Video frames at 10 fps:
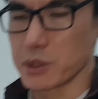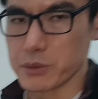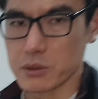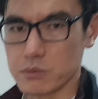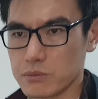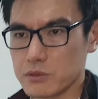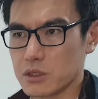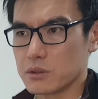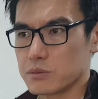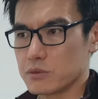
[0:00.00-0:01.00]
might be, you
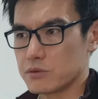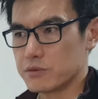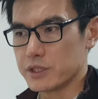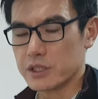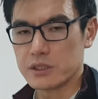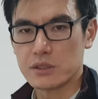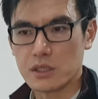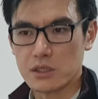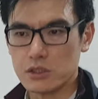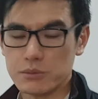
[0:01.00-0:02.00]
know, really
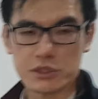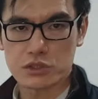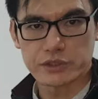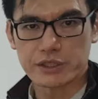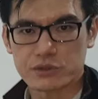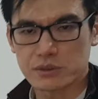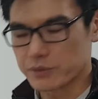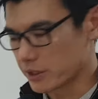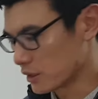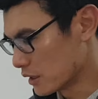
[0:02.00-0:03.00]
luminous green or
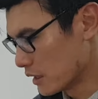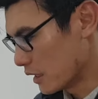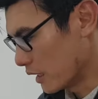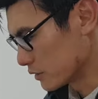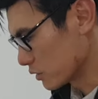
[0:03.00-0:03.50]
something. And